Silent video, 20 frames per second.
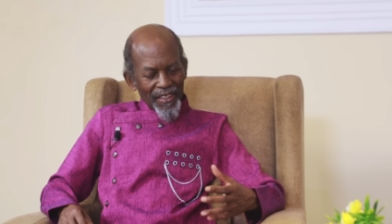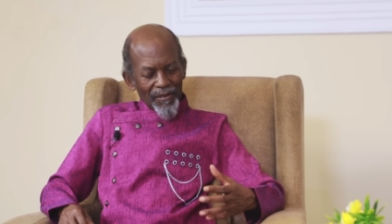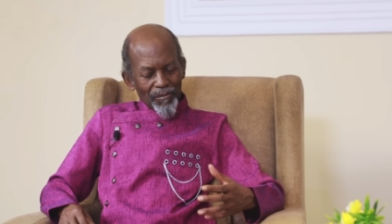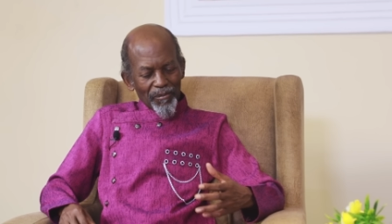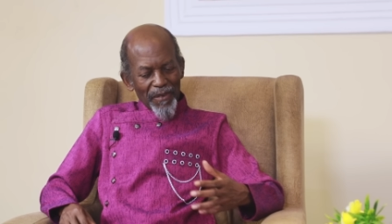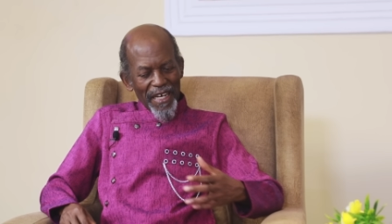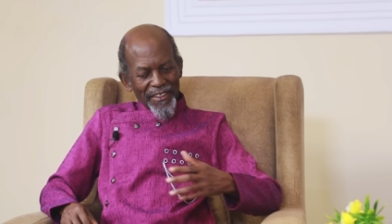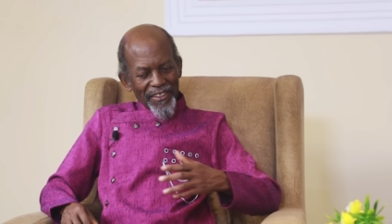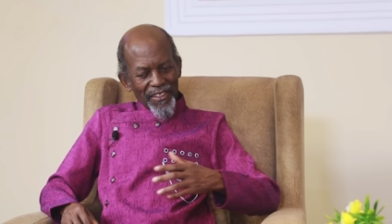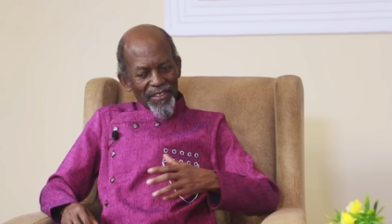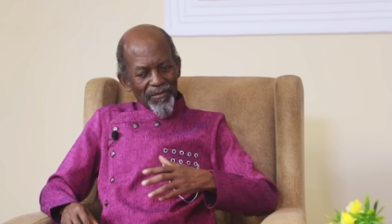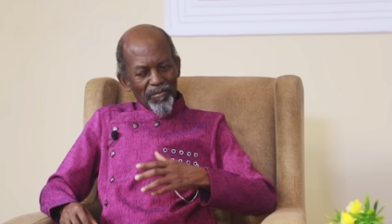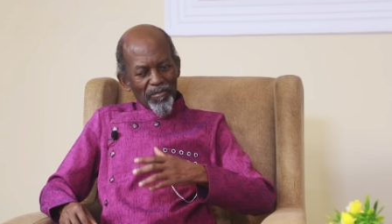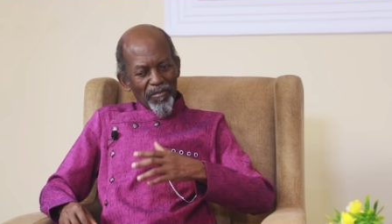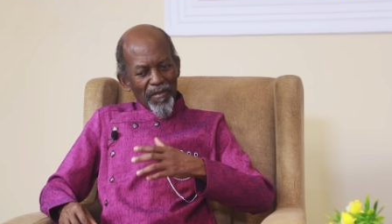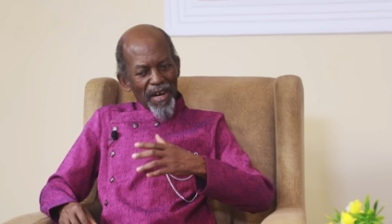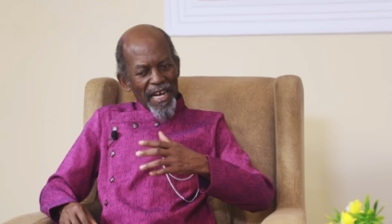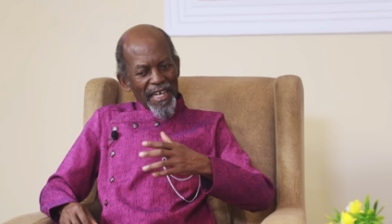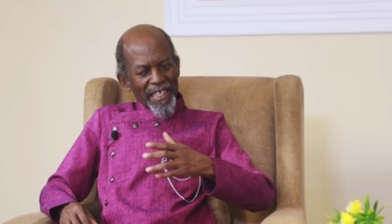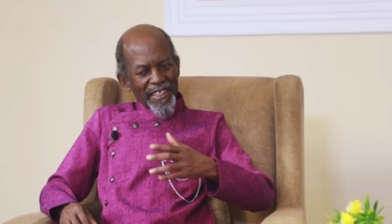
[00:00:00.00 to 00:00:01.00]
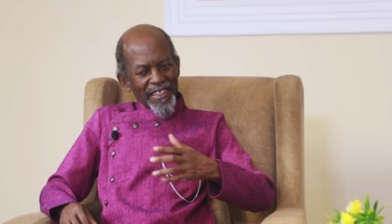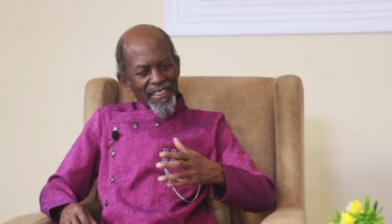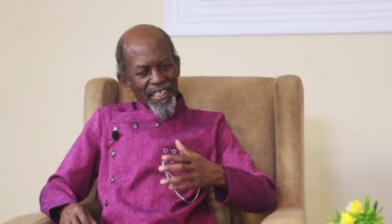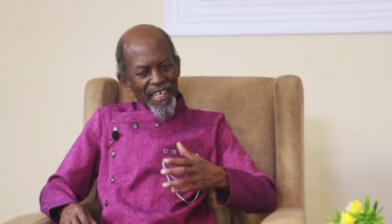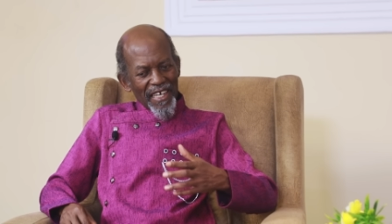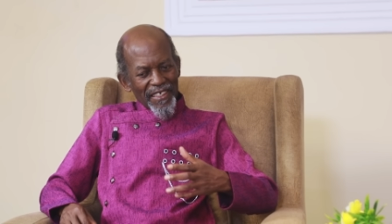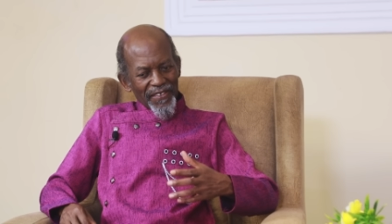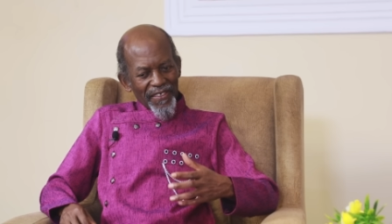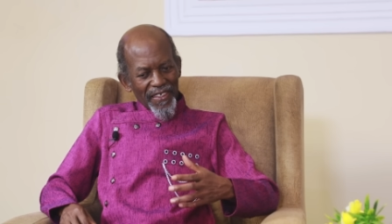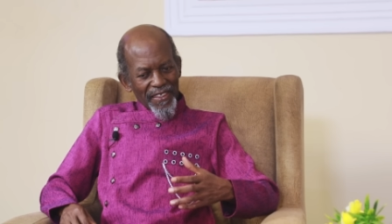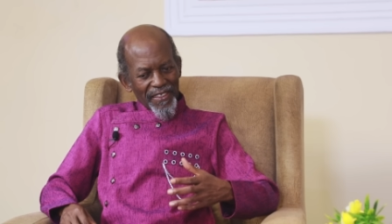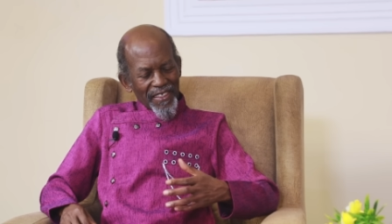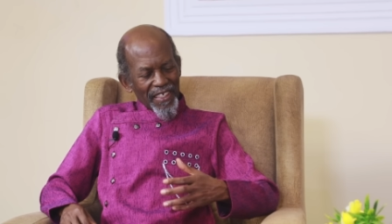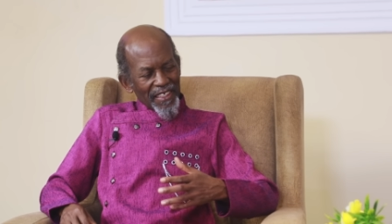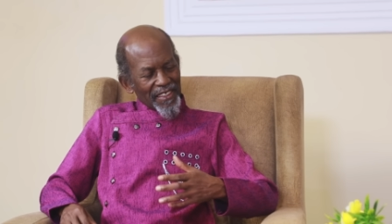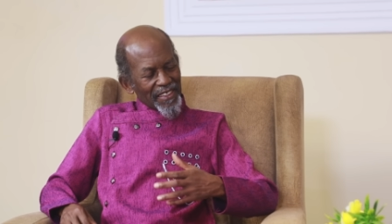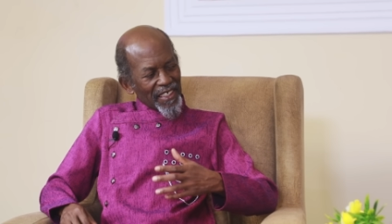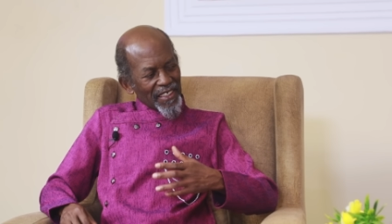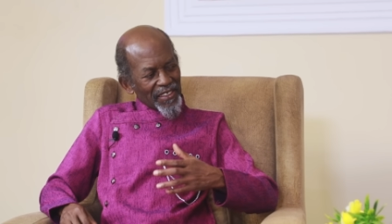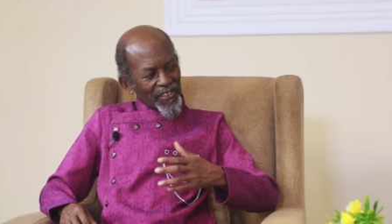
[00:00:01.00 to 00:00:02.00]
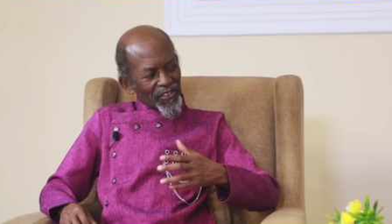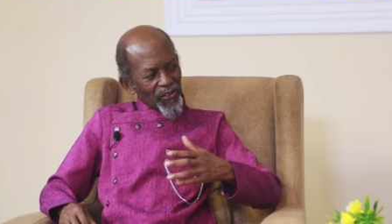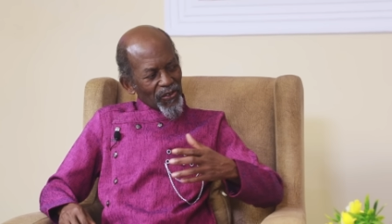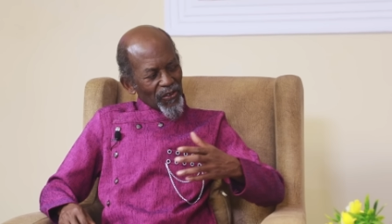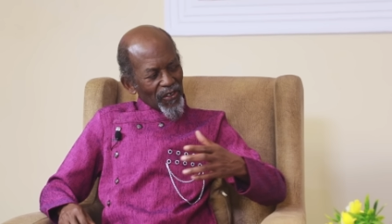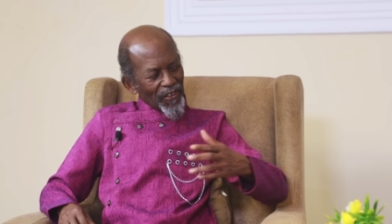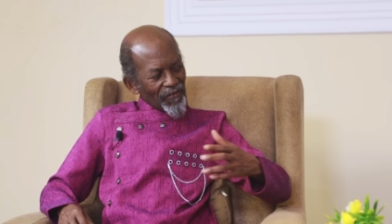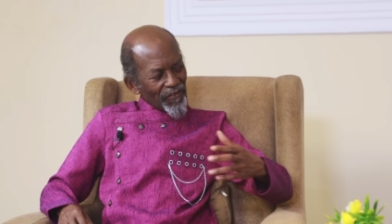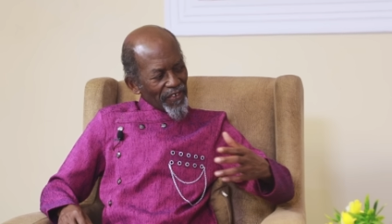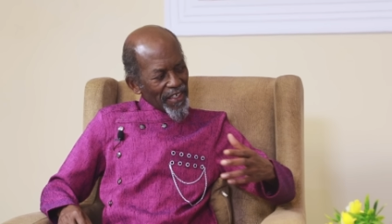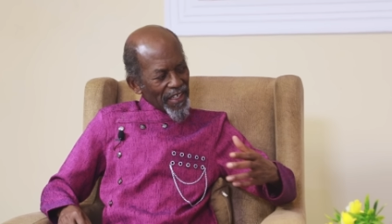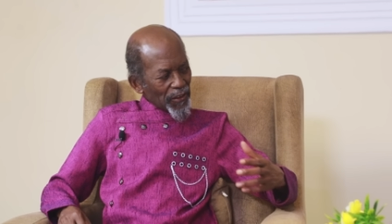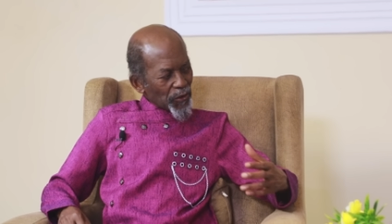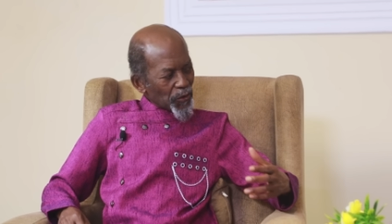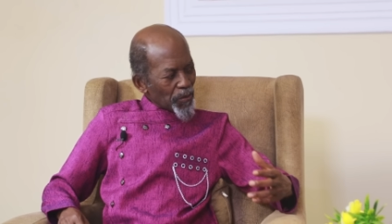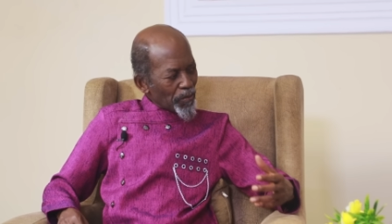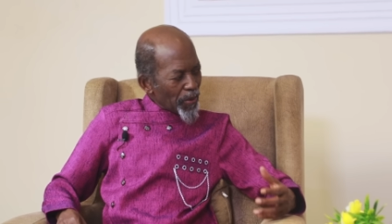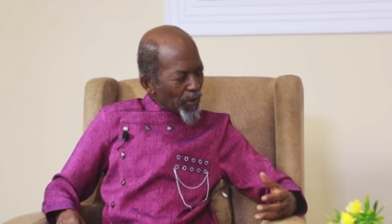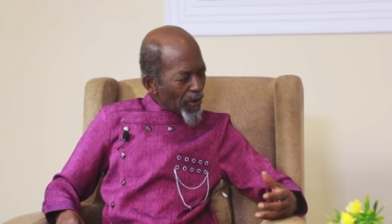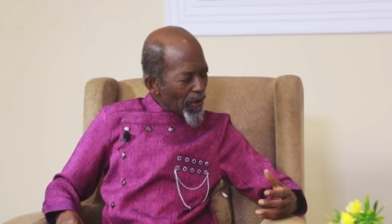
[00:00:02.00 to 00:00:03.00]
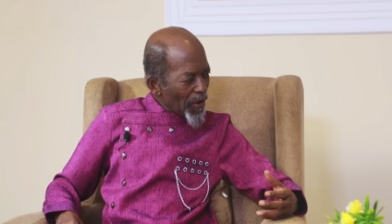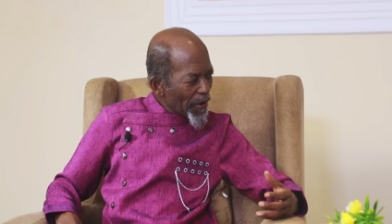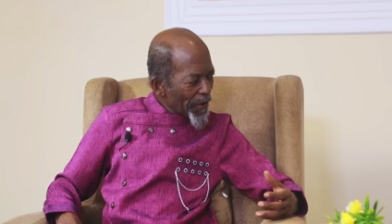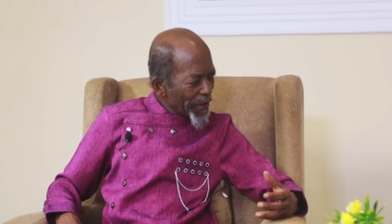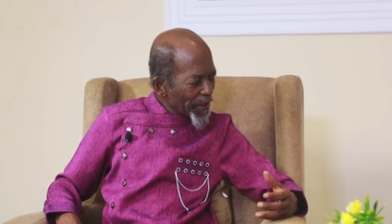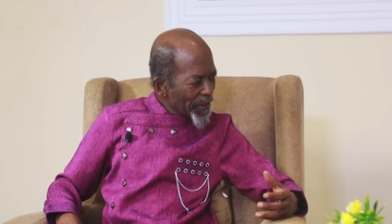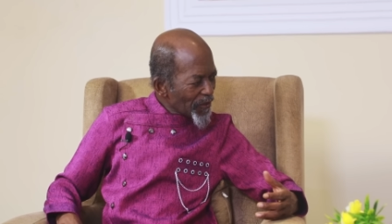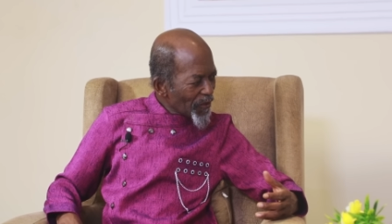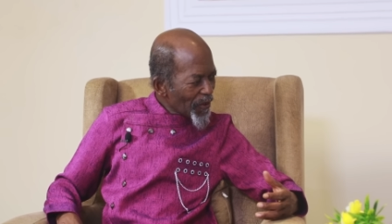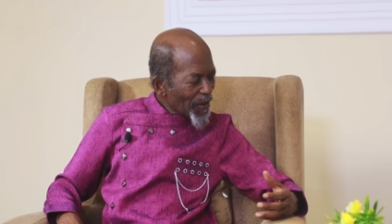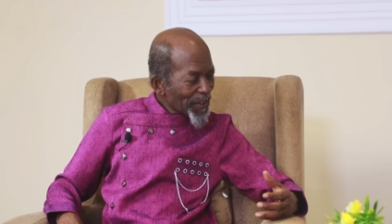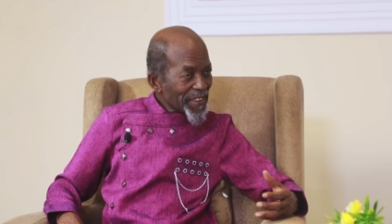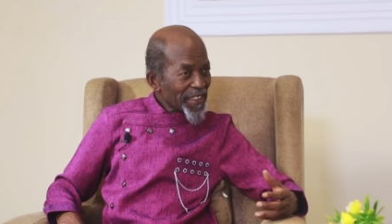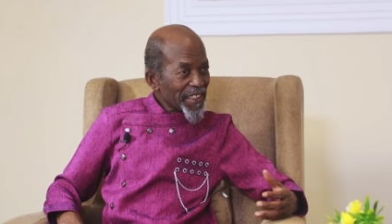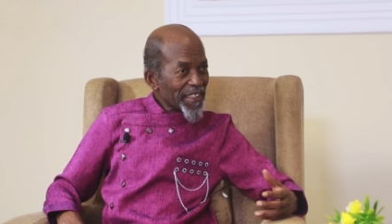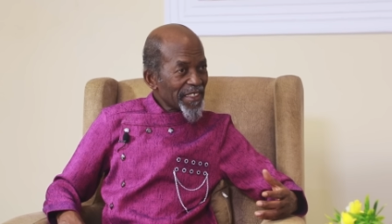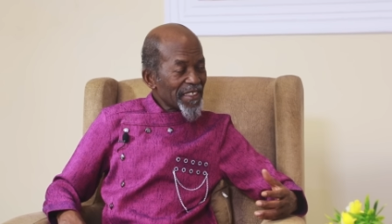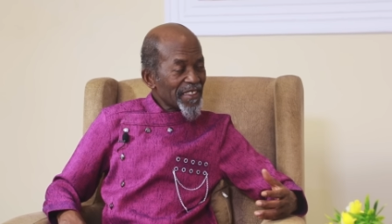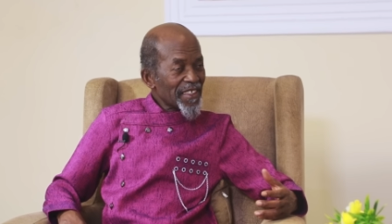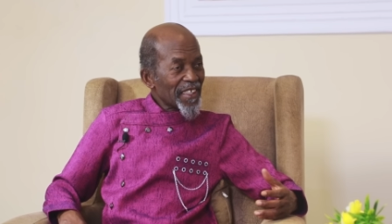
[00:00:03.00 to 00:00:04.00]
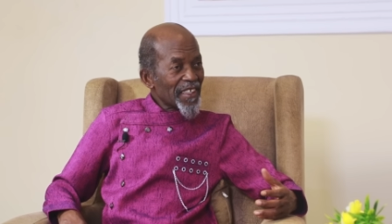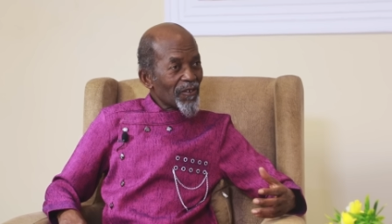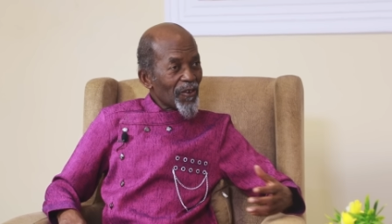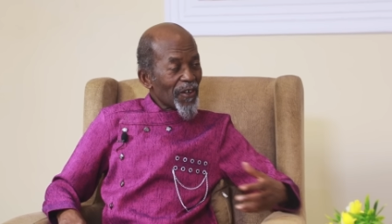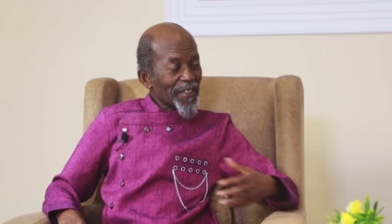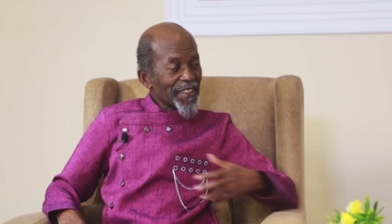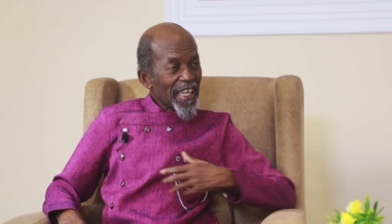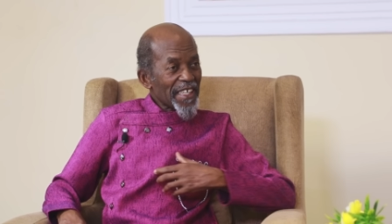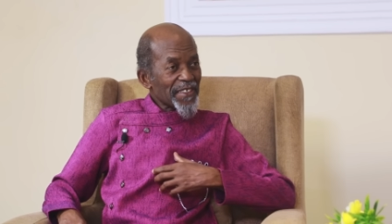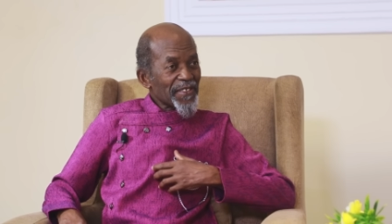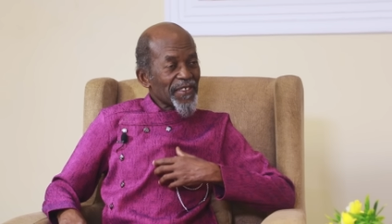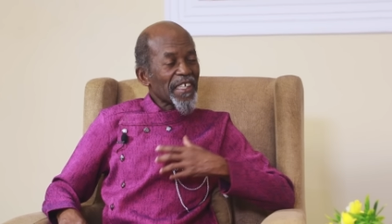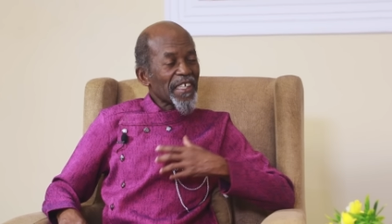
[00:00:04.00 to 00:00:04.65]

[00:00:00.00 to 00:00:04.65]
But mind has a tendency of exploring what has